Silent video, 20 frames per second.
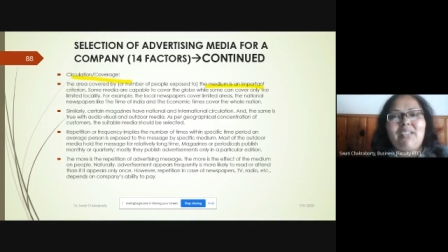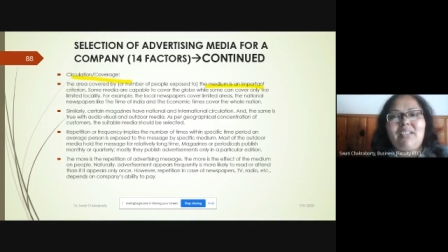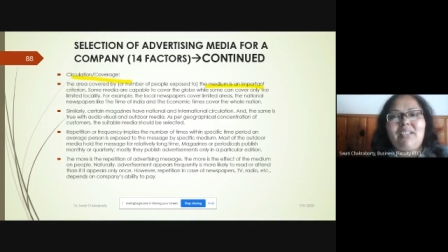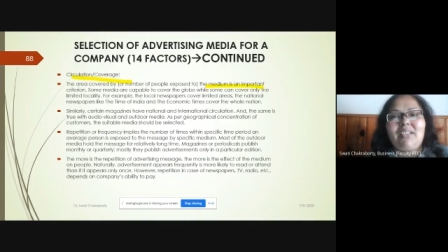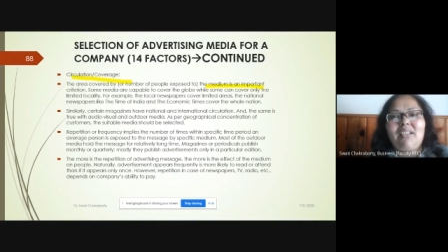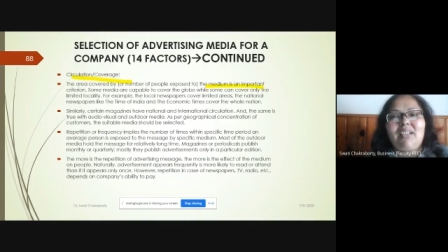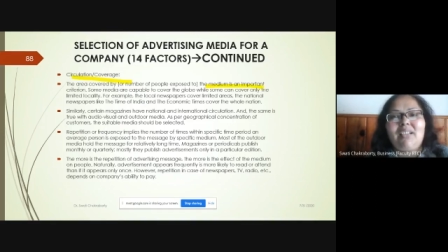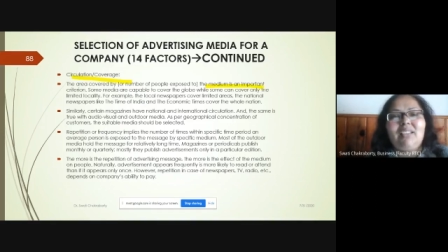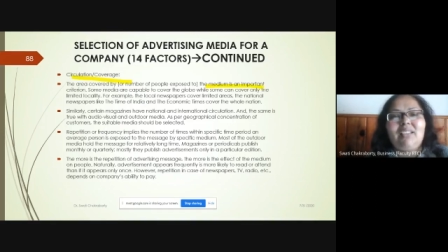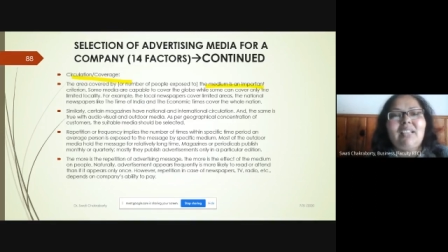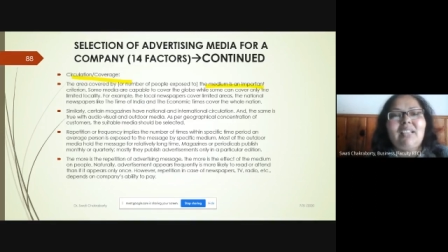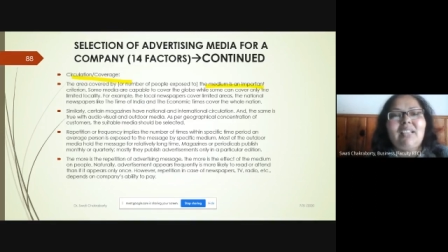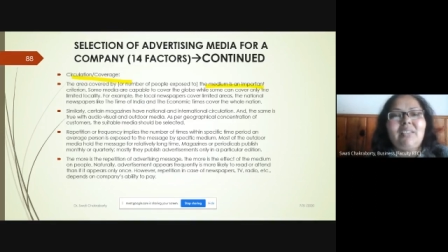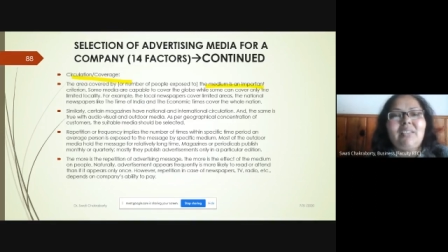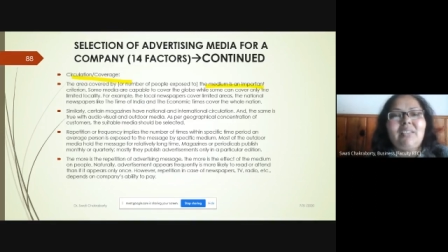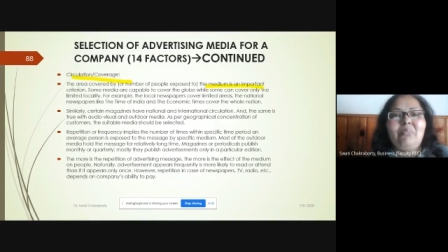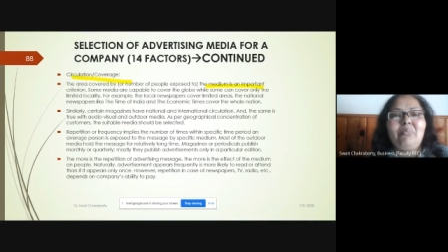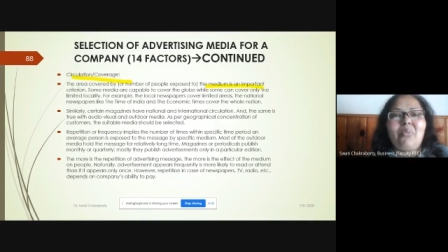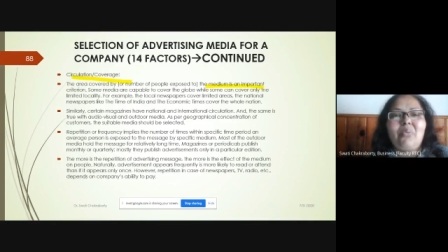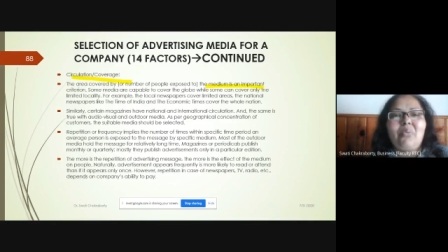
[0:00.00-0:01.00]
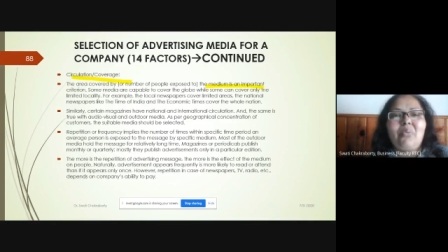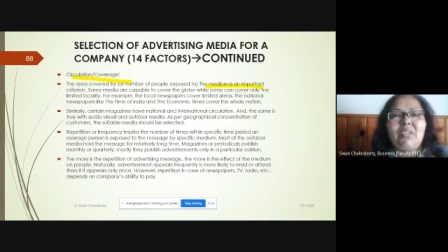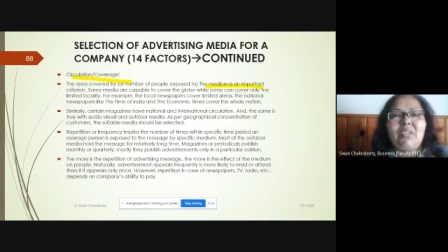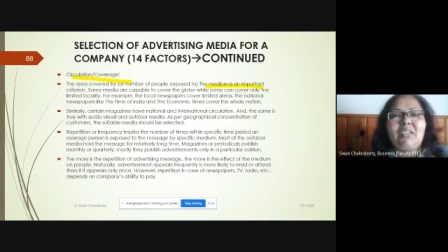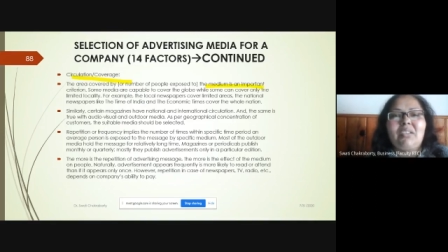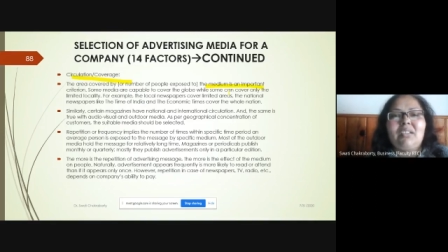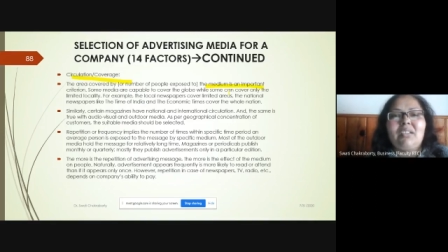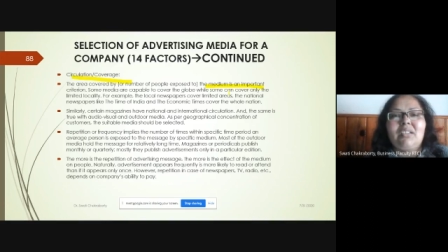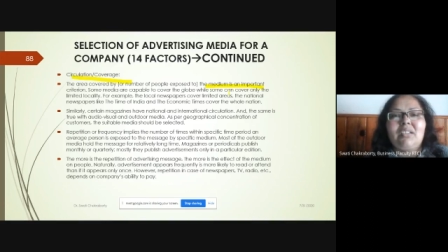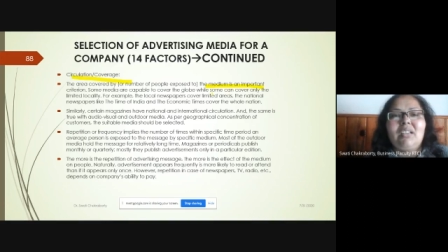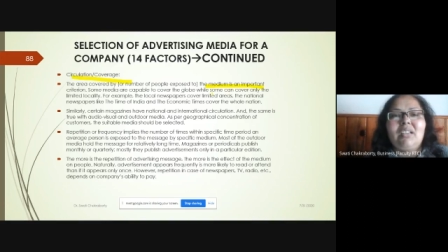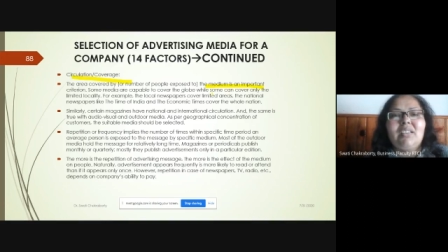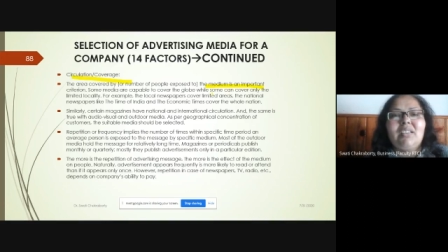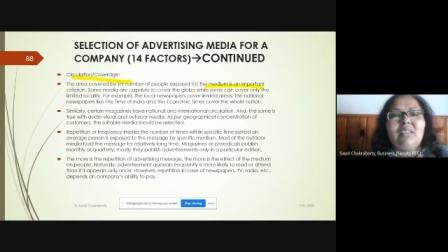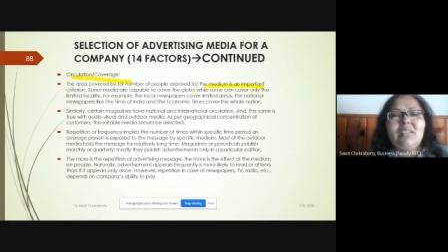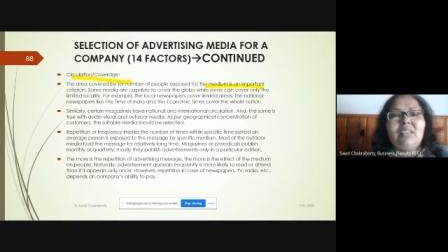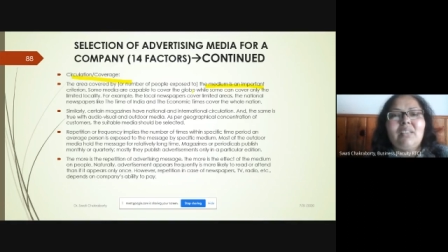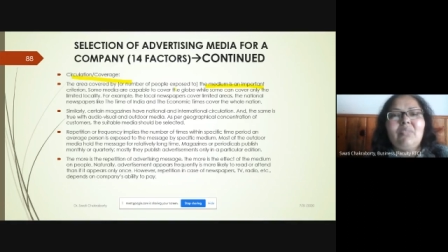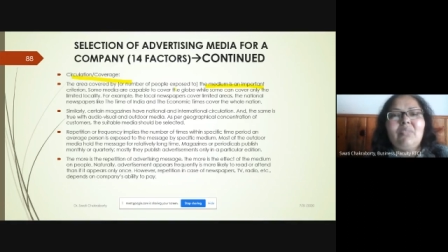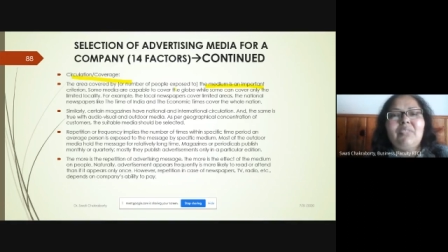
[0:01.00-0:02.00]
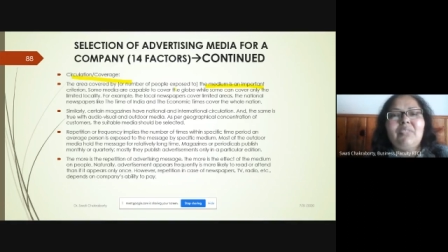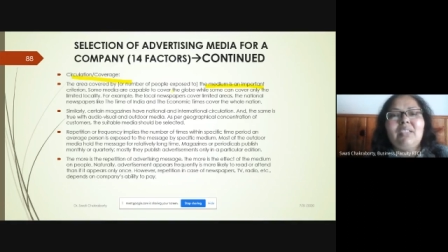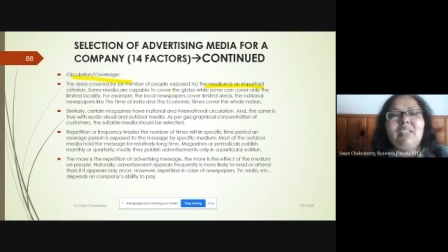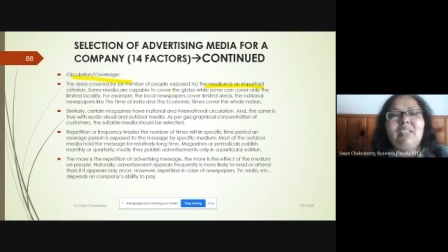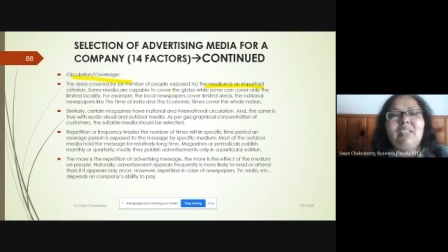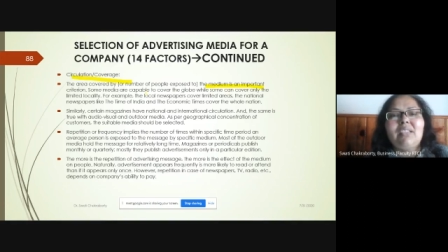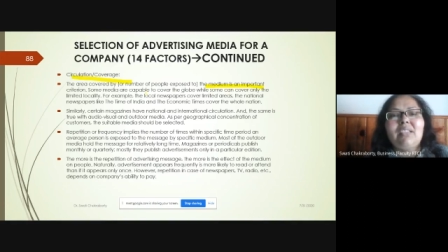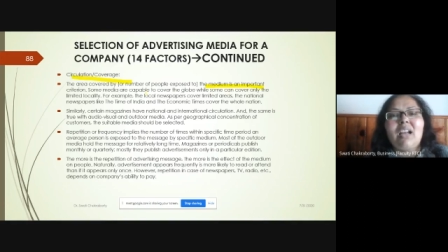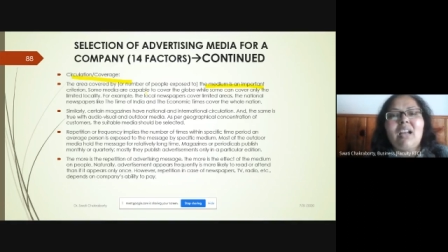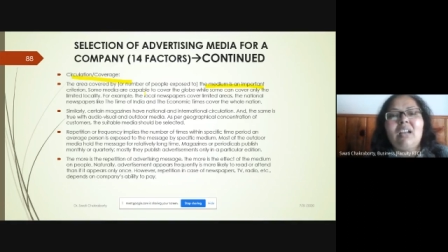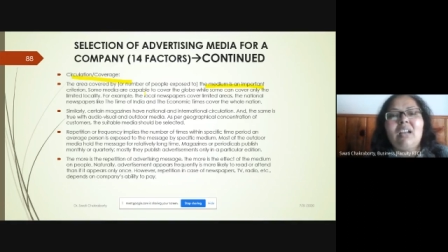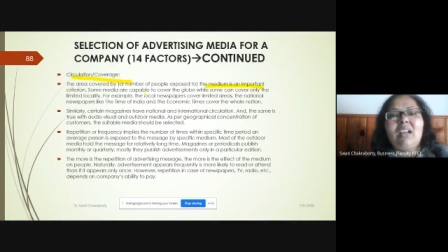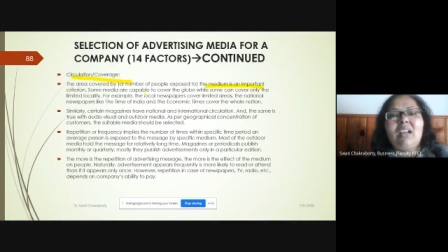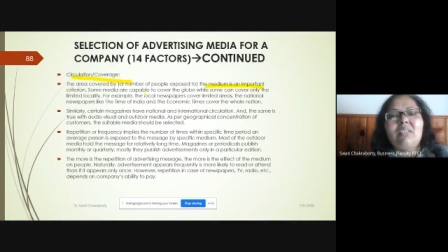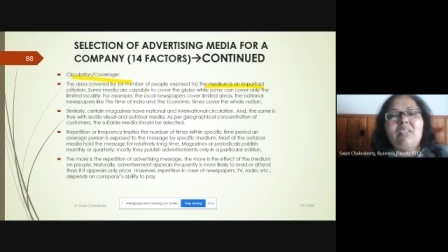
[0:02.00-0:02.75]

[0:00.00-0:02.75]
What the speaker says: That's important. Some of the